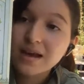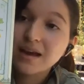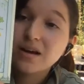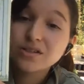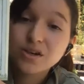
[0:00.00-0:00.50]

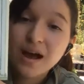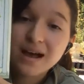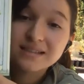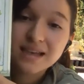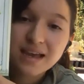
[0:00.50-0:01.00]
It also
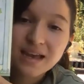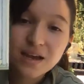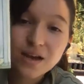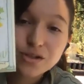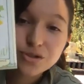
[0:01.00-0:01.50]
has
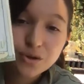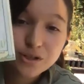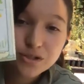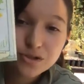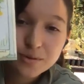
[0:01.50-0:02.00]
a short
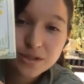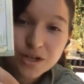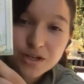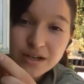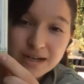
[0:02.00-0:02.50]
description
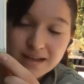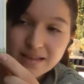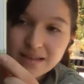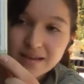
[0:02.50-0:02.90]
underneath,